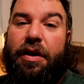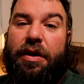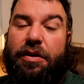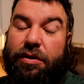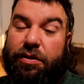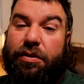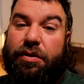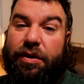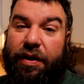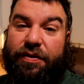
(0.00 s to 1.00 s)

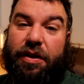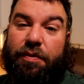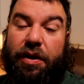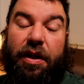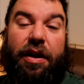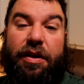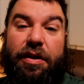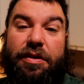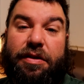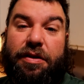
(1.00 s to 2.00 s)
to give something like
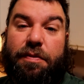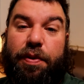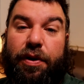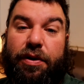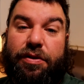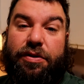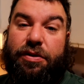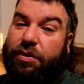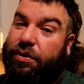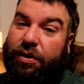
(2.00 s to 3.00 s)
this as opposed
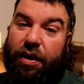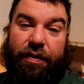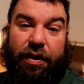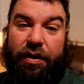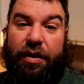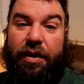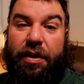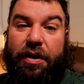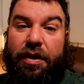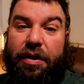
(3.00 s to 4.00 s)
to giving
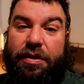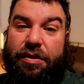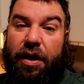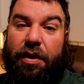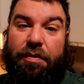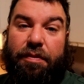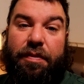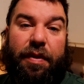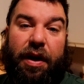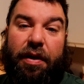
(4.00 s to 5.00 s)

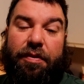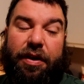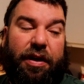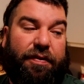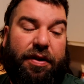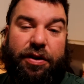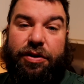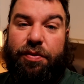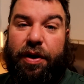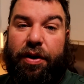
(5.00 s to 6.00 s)
some gift that
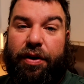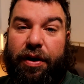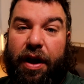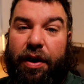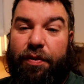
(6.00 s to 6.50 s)
you went out and got at